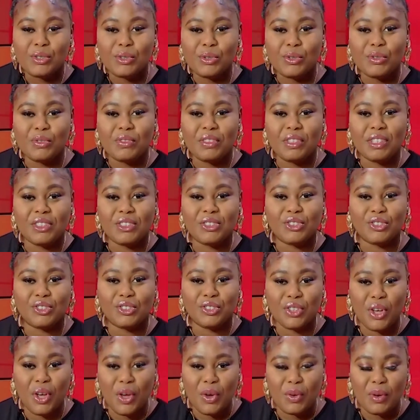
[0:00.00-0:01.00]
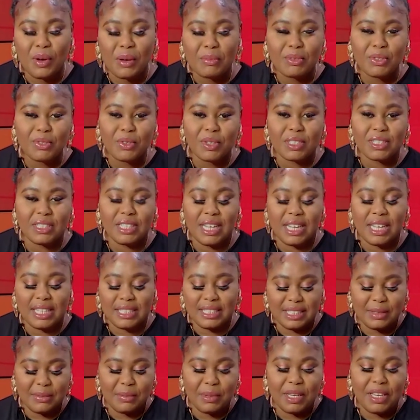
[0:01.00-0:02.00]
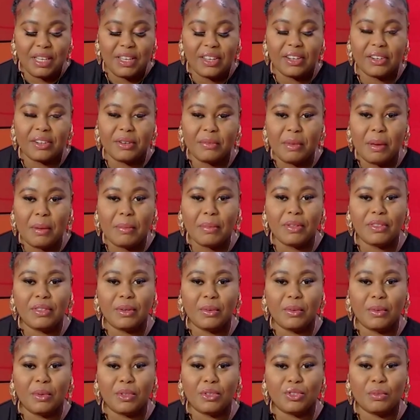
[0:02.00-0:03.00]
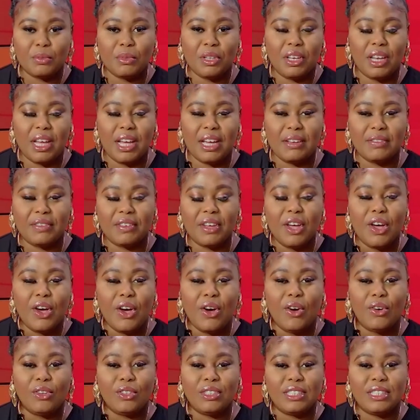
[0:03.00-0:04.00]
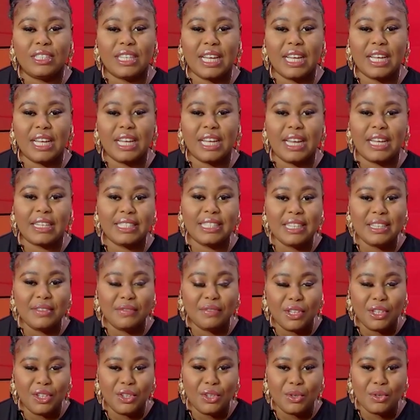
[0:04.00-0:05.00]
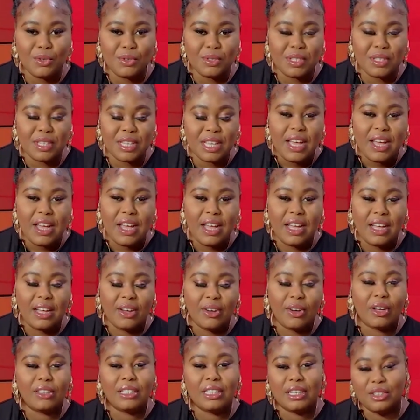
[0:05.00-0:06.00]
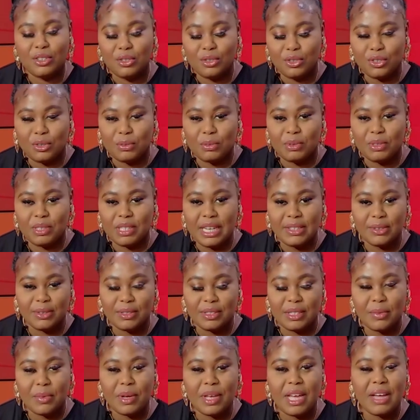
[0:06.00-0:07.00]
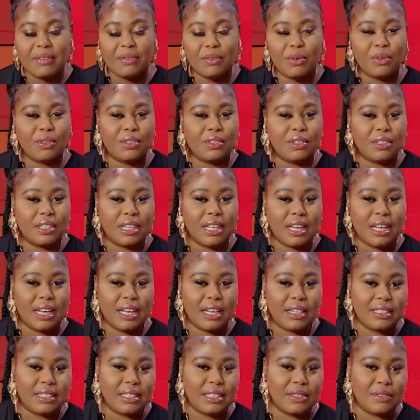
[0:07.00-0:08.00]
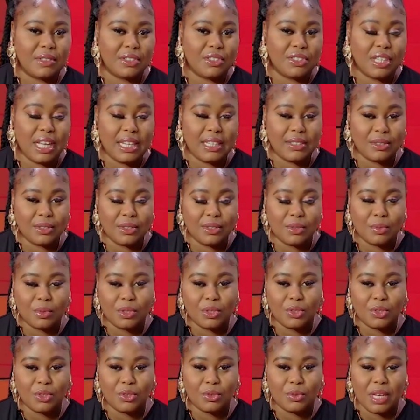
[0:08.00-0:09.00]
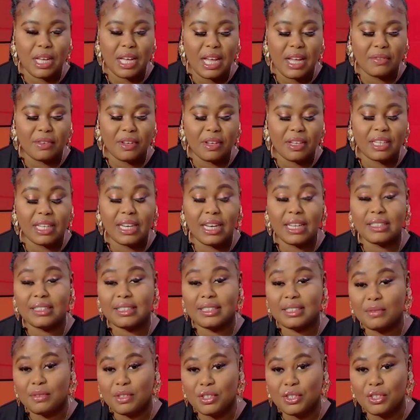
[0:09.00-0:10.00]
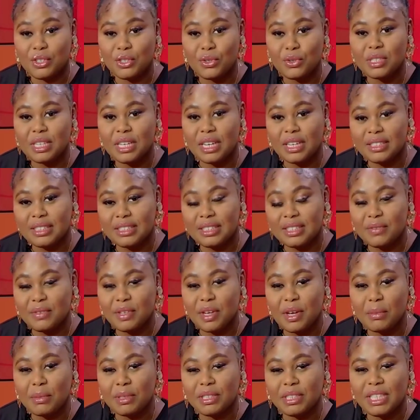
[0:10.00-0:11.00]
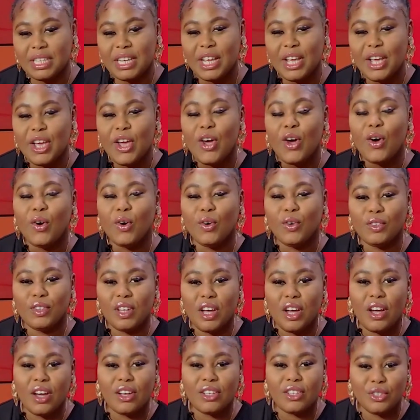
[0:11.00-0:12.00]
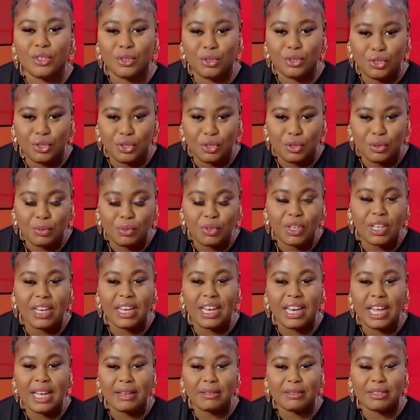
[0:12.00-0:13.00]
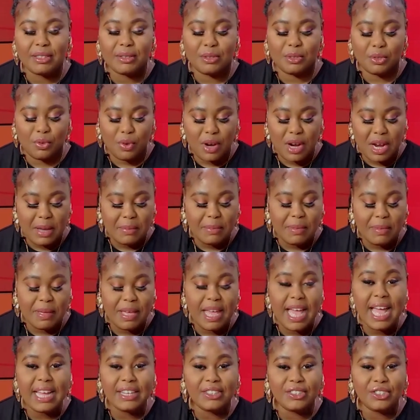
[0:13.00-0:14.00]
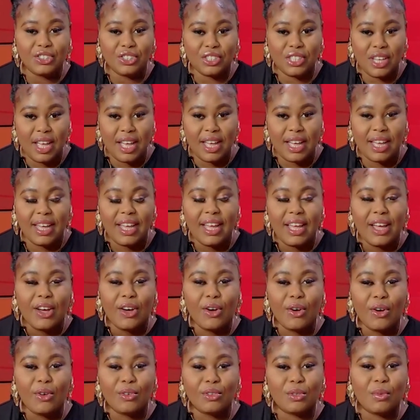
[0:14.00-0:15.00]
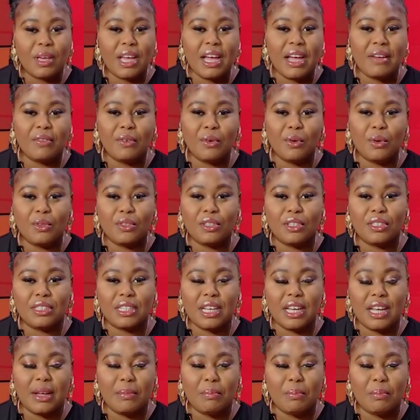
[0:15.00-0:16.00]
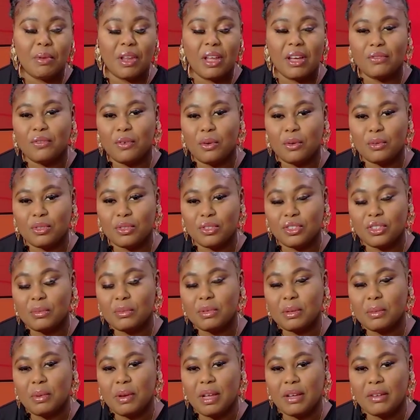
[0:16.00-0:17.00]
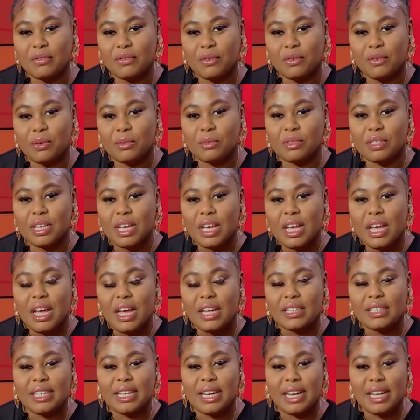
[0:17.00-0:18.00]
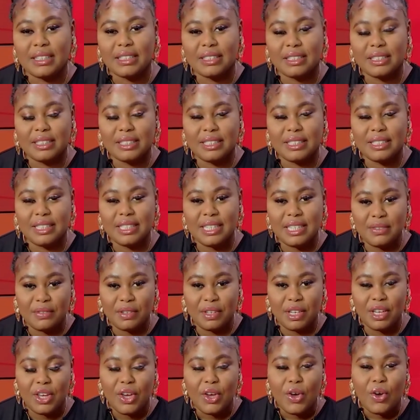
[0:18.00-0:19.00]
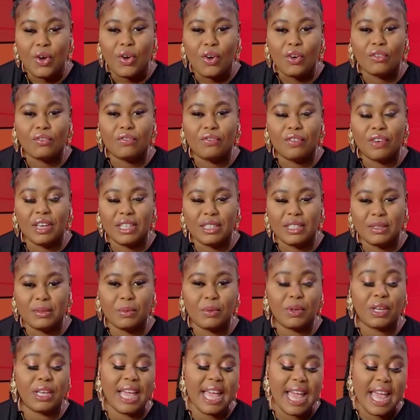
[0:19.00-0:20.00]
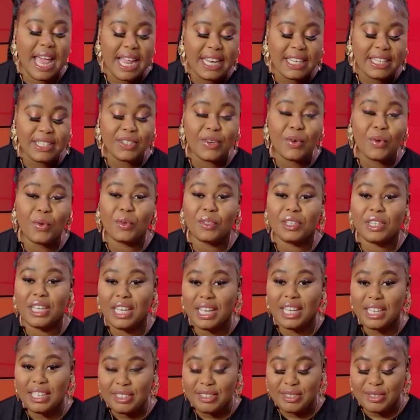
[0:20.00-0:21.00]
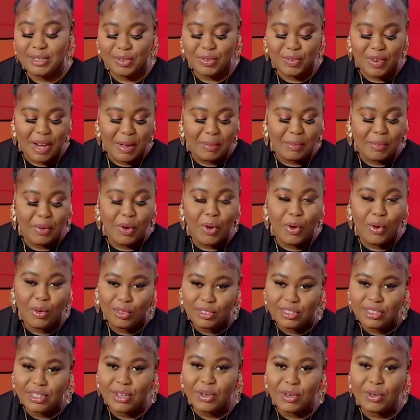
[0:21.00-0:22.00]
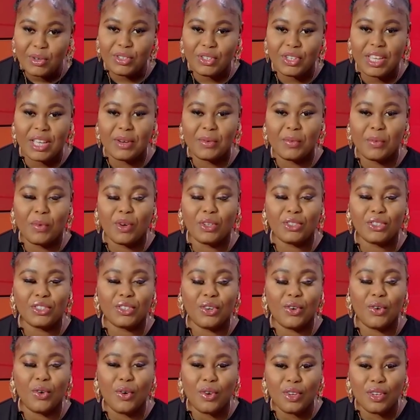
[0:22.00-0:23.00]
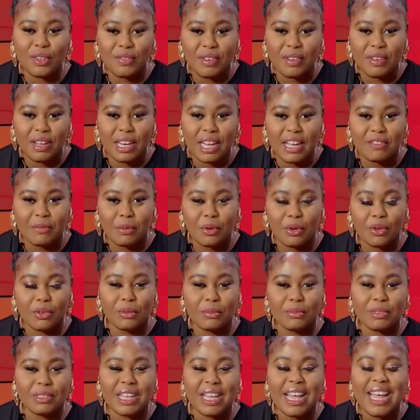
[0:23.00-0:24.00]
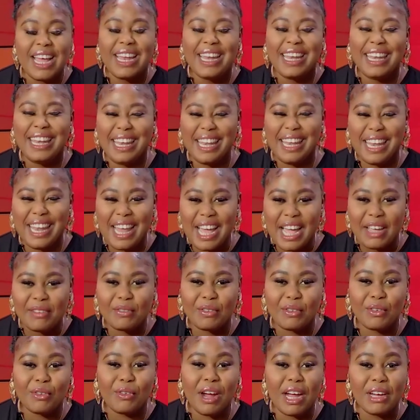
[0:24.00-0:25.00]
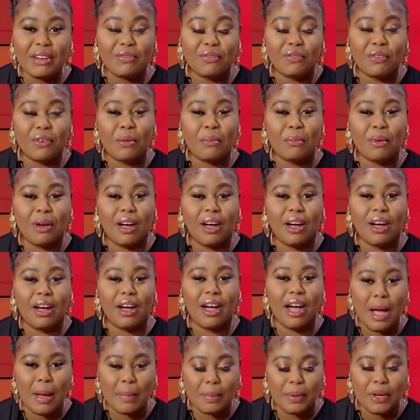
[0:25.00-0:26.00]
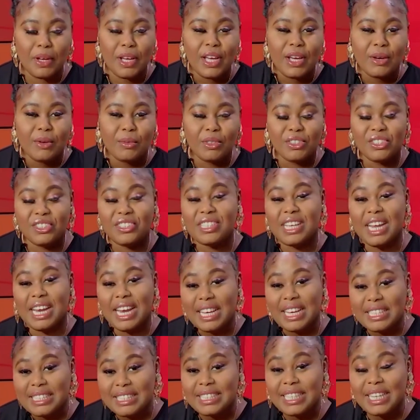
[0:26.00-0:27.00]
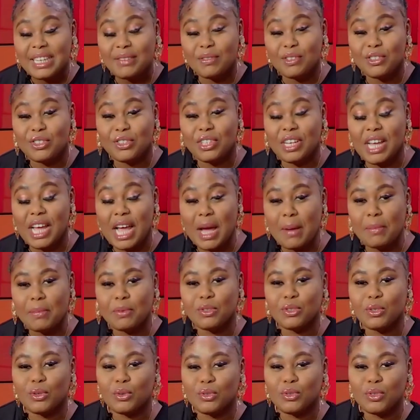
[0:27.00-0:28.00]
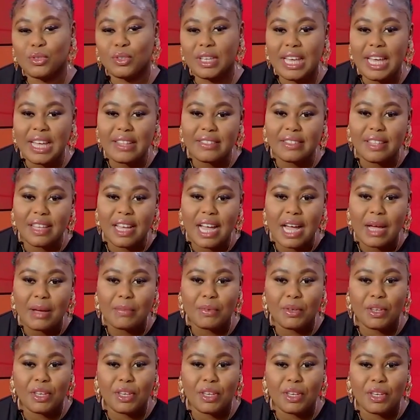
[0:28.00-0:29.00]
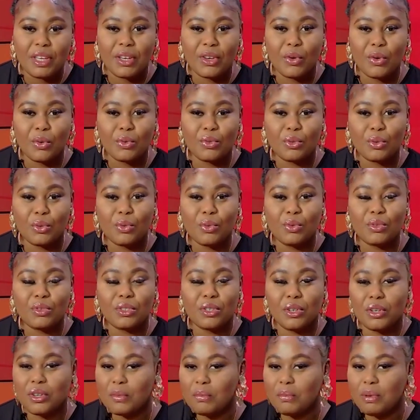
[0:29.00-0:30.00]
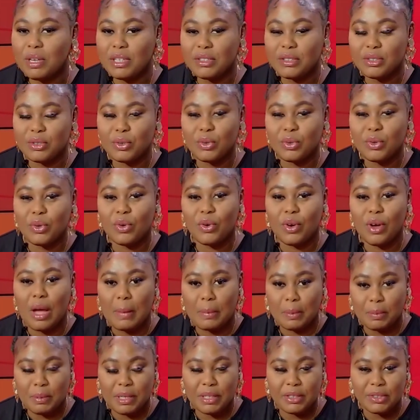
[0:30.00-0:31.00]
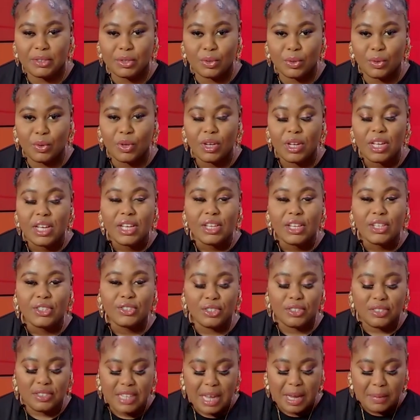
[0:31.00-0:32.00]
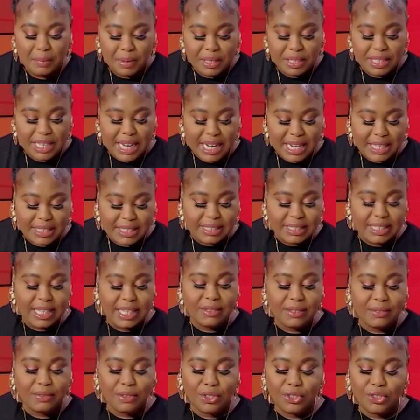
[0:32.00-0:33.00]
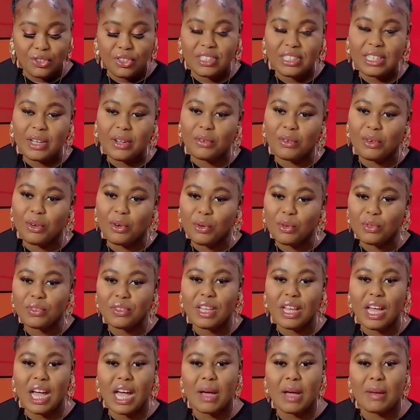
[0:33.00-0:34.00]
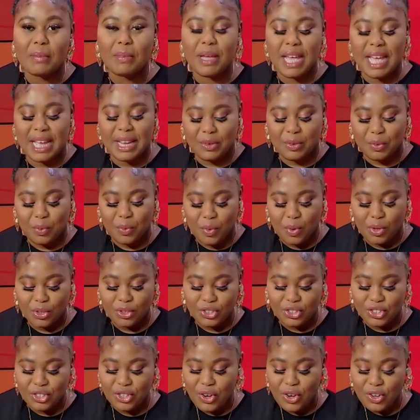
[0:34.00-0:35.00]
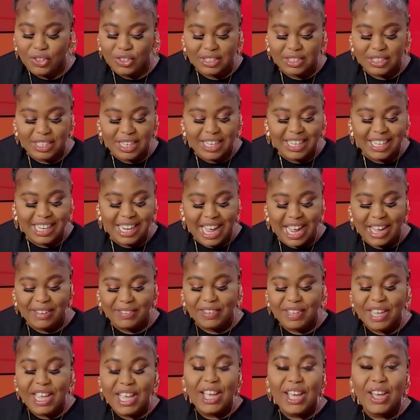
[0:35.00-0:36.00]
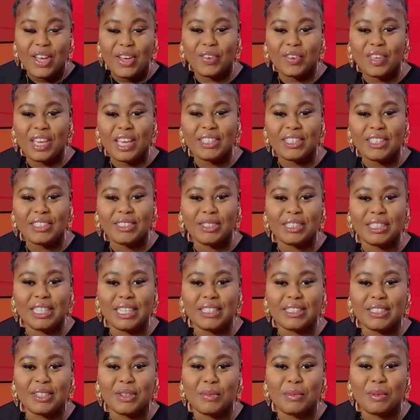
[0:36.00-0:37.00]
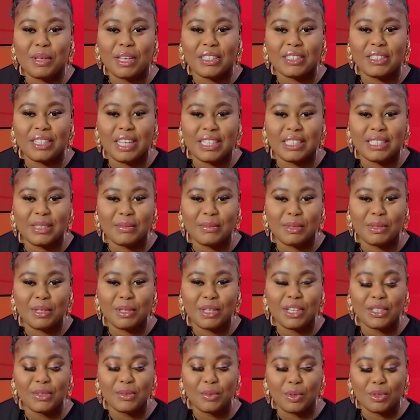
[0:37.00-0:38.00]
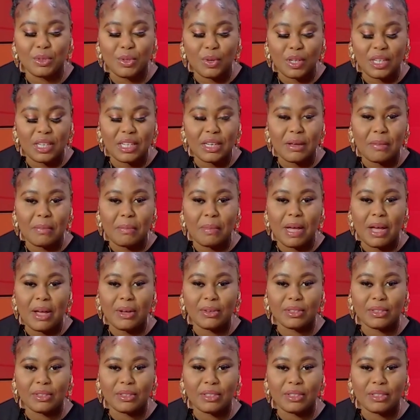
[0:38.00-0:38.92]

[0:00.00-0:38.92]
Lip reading: to the show. I'm so excited to be here. Remember that we're live on Galaxy TV News on our YouTube channels, and we have all the Galaxy TV channels, which we have Galaxy TV News, Galaxy TV Comedy on our YouTube. You can like, subscribe, and share. Also, we have all the platforms, social media platforms at Galaxy TV on Facebook and on Instagram. Also, you can watch all of our live programs live right from our app, which is Galaxy Television app. So to get the app, you can go through Google Play Store or Apple Play Store. Just type in Galaxy Television, download the app, and watch us live. Okay, so today is going to be exciting because we're talking about